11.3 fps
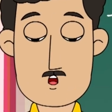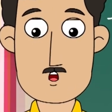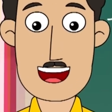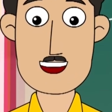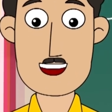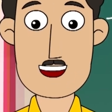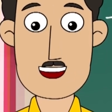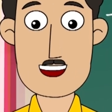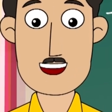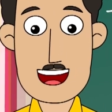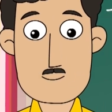Very
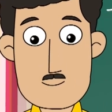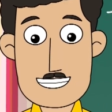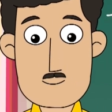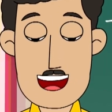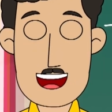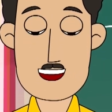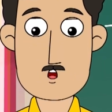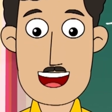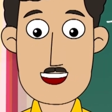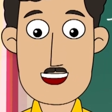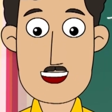good. All of you
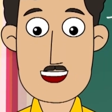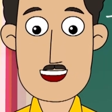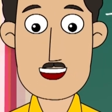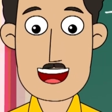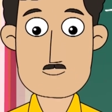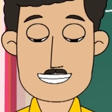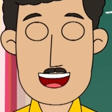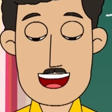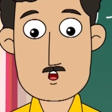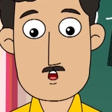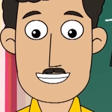remember it. Now
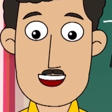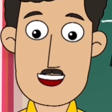look at